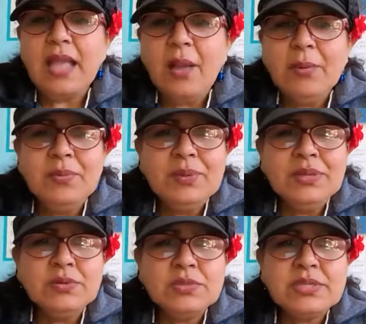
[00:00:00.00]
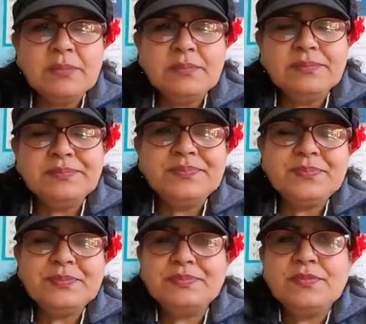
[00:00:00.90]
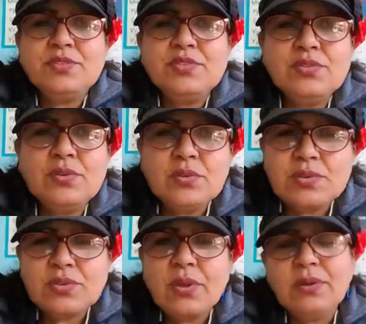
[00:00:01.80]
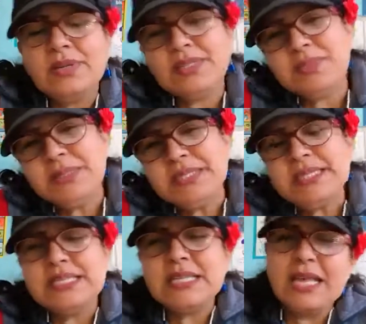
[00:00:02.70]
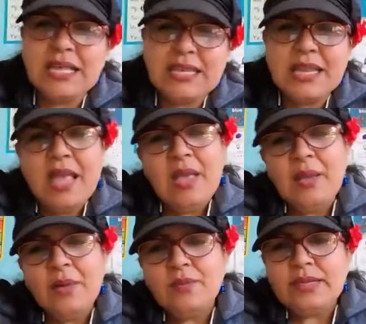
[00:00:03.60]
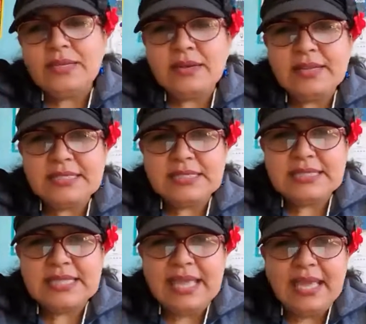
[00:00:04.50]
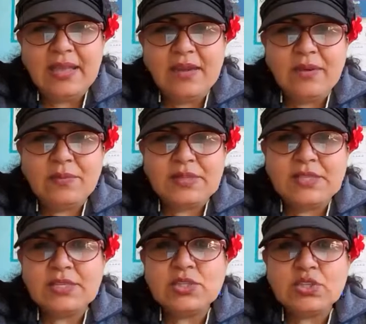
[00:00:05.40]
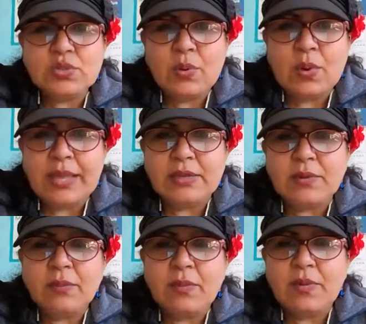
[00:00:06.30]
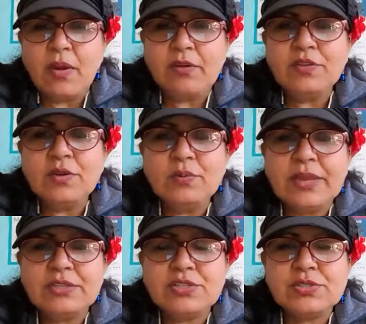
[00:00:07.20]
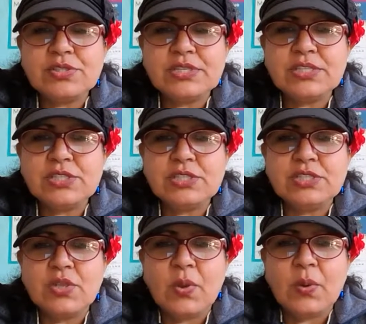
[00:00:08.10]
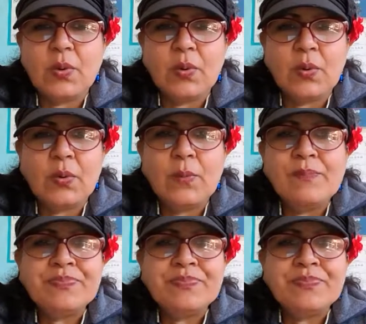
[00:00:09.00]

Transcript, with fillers: How about we do some snow song? Christmas is done. Winter is there with the snow. I know a lot of you went to see snow.